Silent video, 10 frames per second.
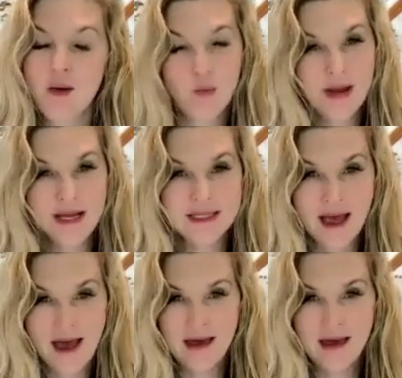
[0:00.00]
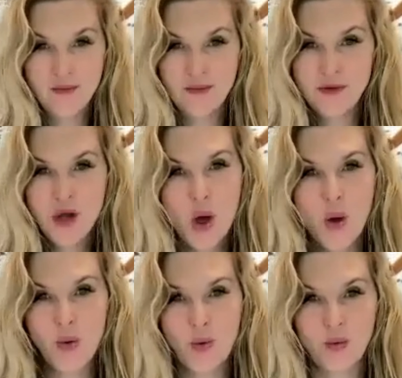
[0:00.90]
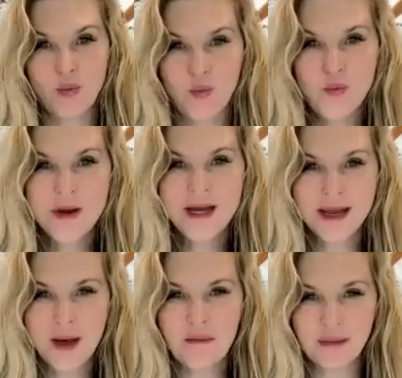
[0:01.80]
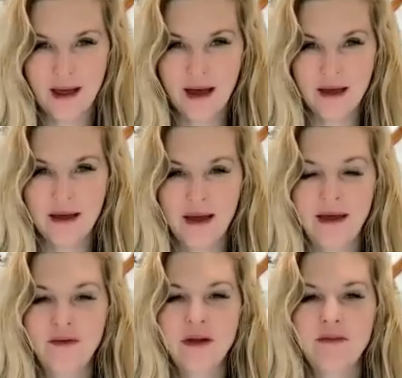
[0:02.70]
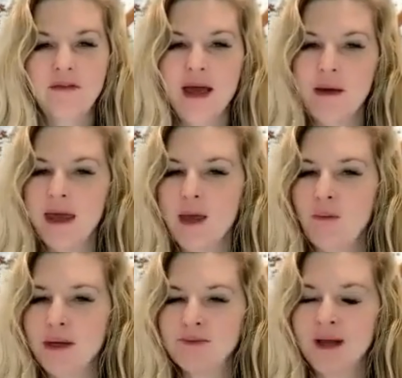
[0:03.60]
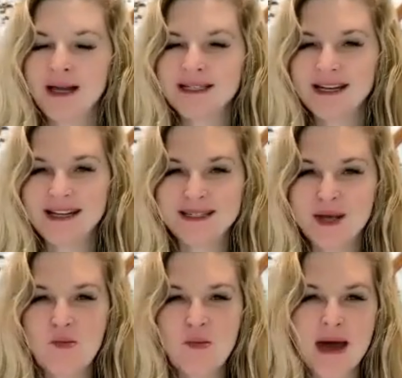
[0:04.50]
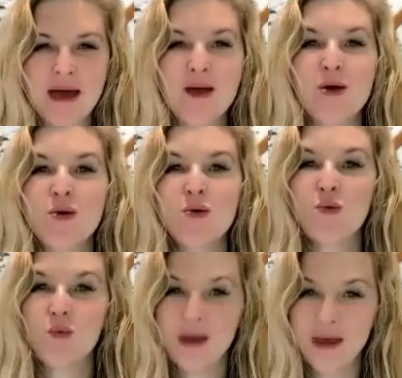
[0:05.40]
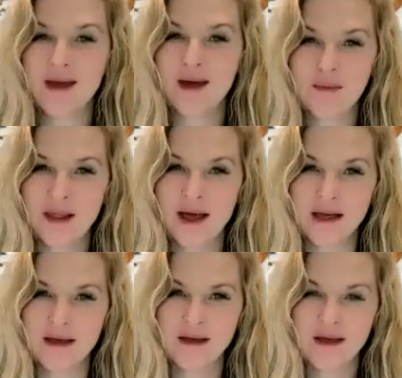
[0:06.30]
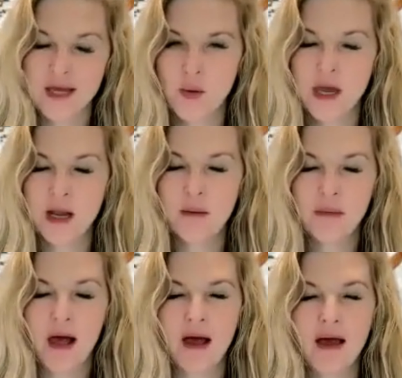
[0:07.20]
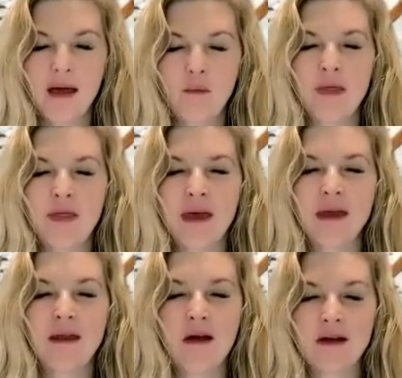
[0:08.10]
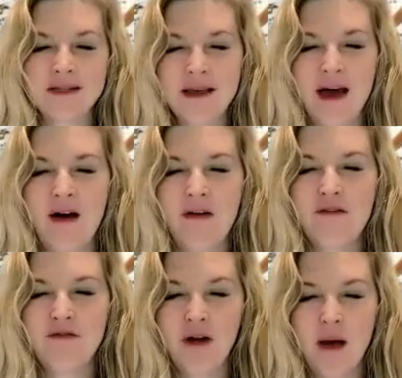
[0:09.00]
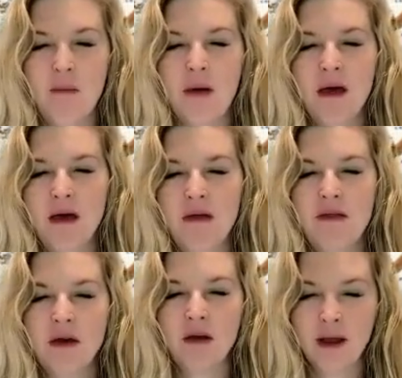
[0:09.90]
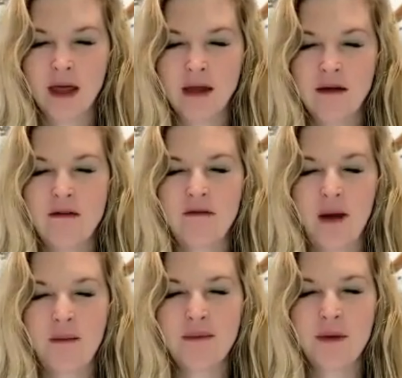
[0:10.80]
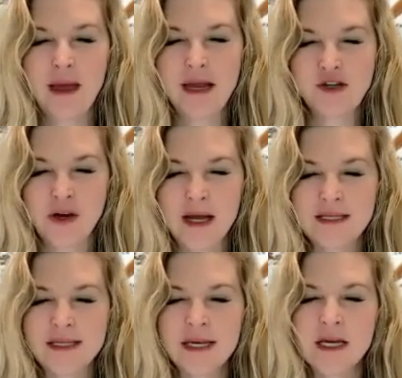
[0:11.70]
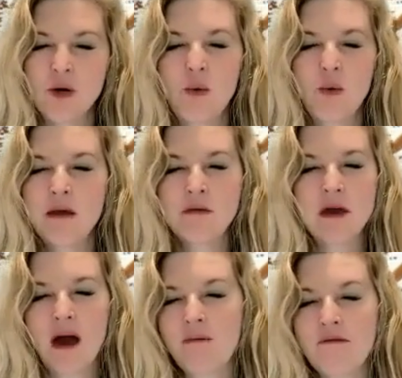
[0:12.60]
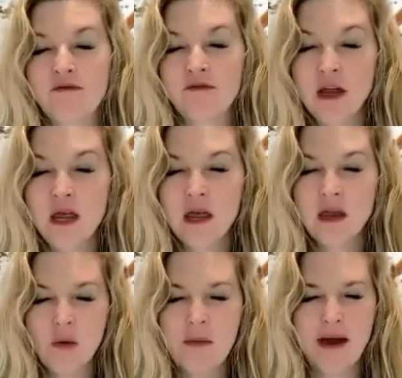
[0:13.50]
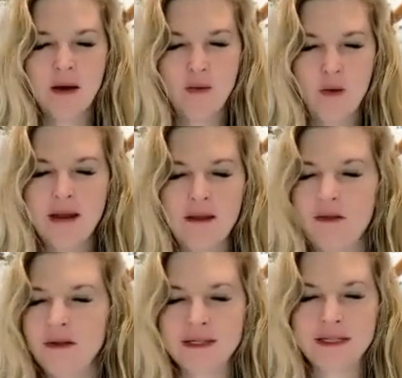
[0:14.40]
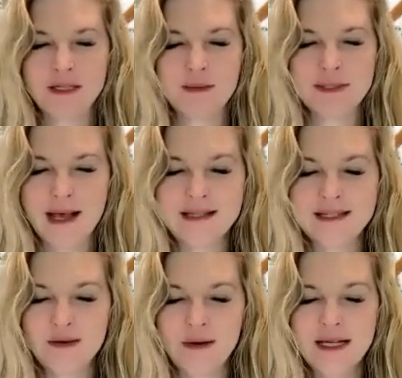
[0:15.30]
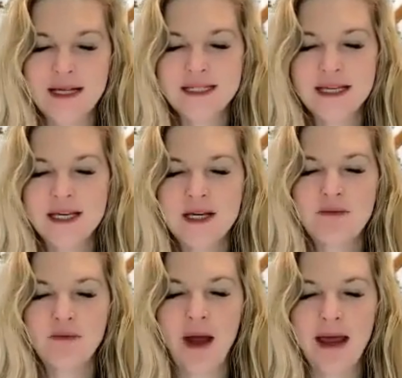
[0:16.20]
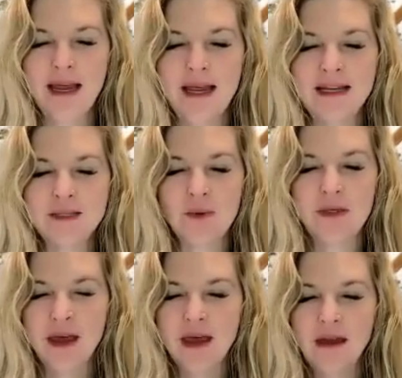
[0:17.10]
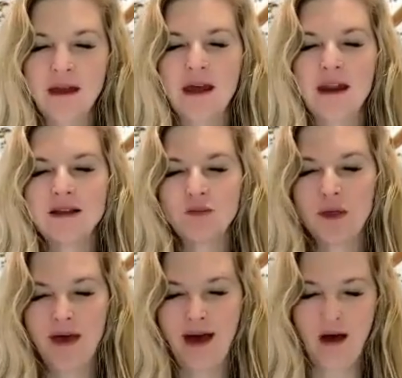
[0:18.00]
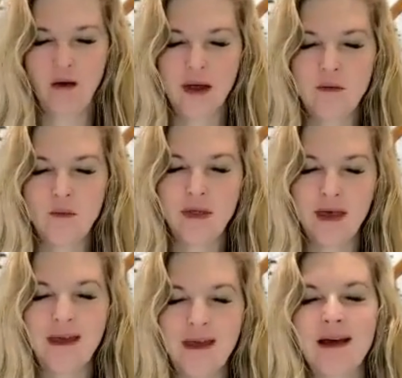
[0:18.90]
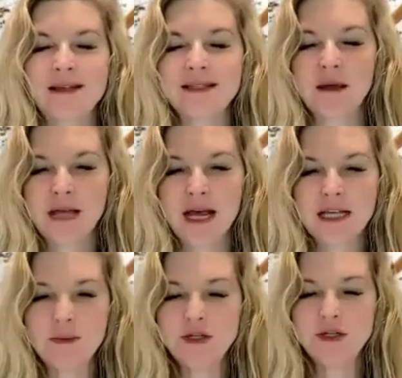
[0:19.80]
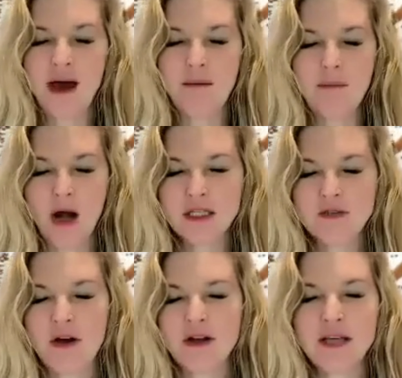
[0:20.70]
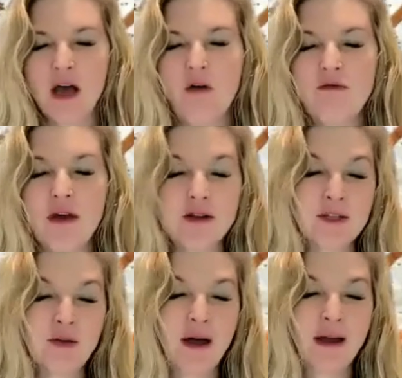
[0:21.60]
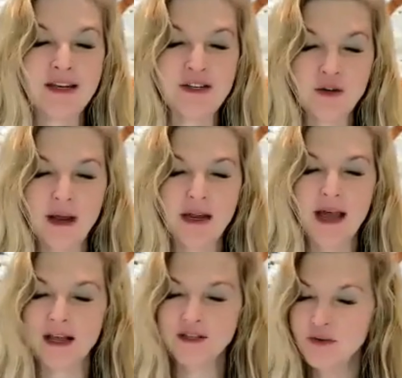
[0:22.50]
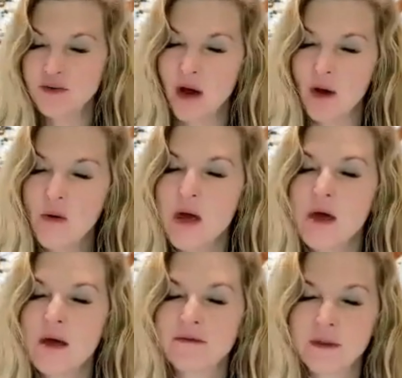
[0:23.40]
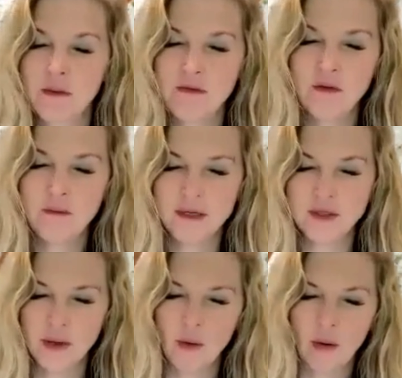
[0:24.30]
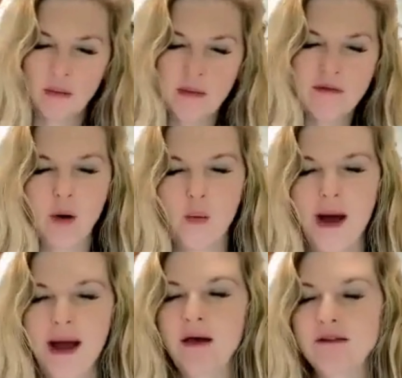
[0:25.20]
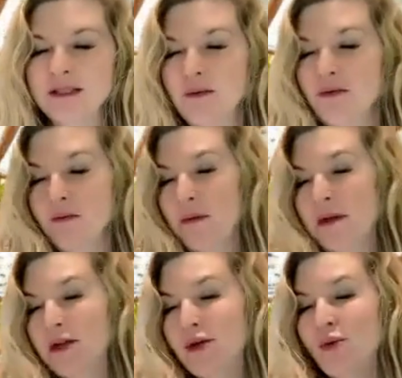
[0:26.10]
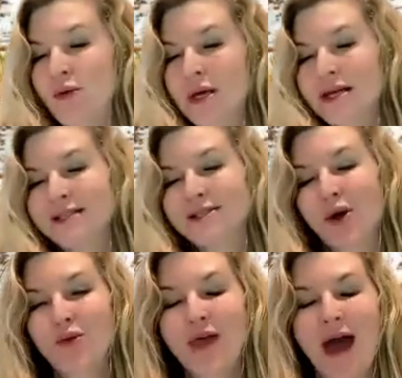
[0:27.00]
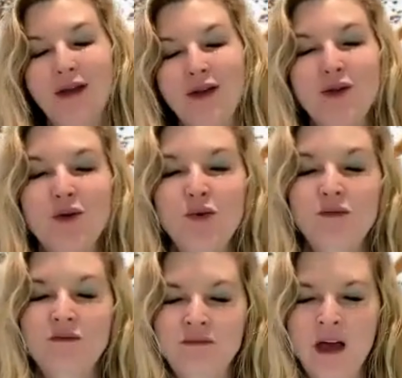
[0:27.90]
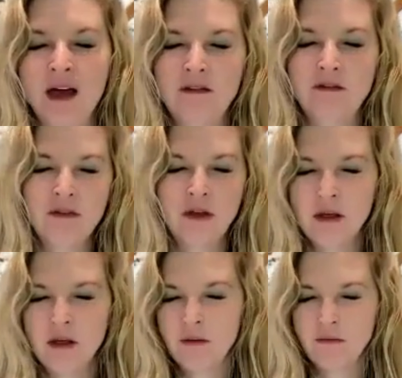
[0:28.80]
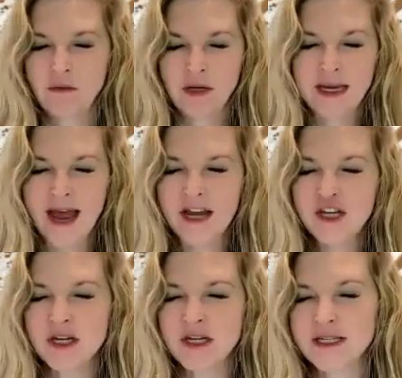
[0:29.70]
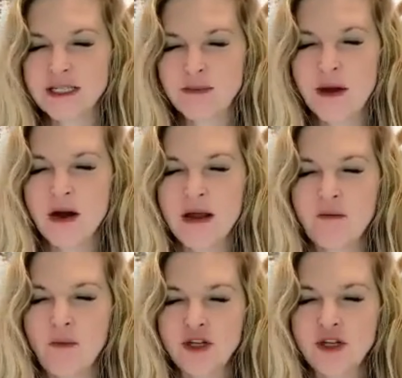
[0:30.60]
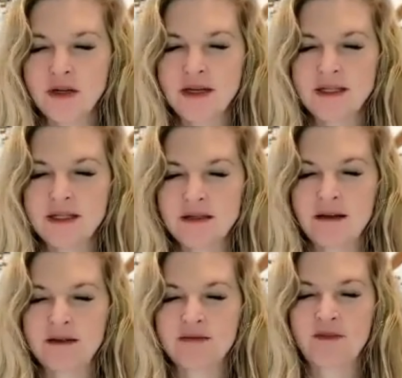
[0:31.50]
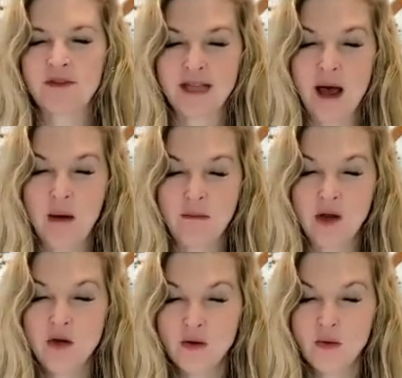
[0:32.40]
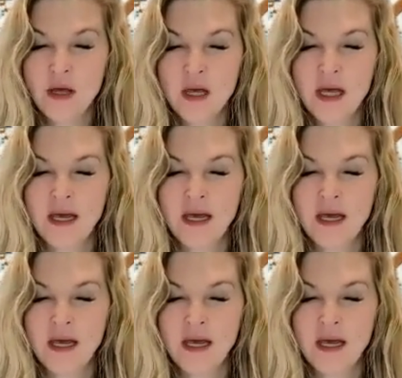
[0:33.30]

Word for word: And we say, no, we can unplug. Even if they keep us plugged in some way, we can unplug. We can unplug within ourselves from the grid, from the matrix. We can become free no matter what the system says to us, right? It is within and it is without. And within us, sometimes we do have parts of ourselves that are still not integrated. As you know, some of you have been doing work with me for a while, and some of you may be new. So that new kind of connection to spirit, which is for some new,